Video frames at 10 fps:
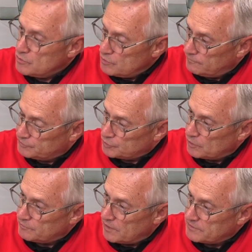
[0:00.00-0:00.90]
You've
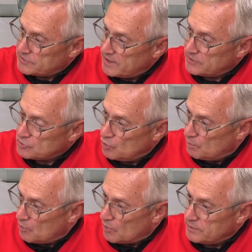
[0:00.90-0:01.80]
served on the state school
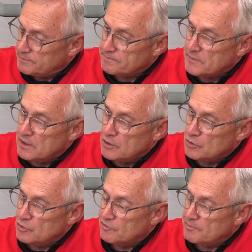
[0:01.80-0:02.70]
board.
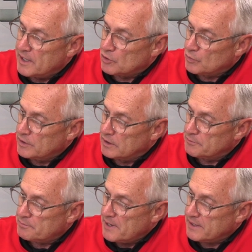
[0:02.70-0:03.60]
You've made a real
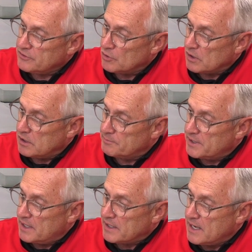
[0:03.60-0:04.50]
impact there in
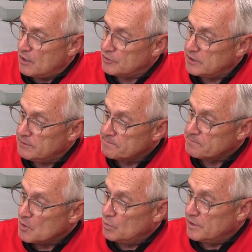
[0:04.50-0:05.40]
Columbiana County
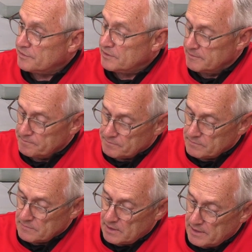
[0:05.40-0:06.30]
with
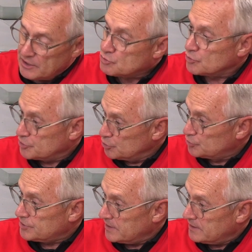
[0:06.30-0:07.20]

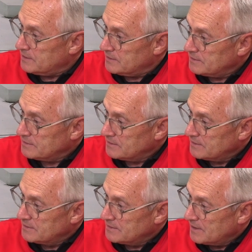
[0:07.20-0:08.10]
introducing
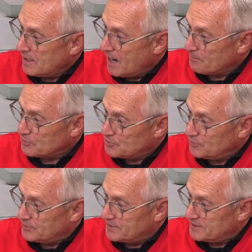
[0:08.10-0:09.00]

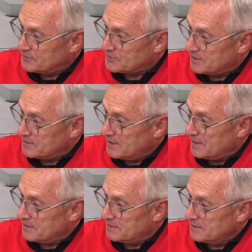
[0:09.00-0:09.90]
opportunities
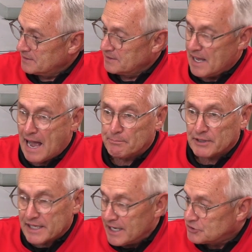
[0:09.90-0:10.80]
and
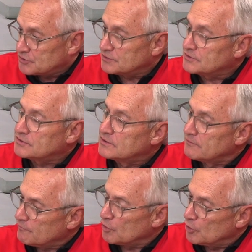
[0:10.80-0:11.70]
applications
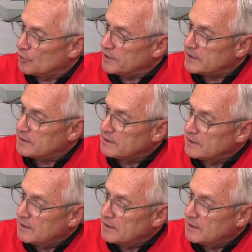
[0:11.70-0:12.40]
for learning.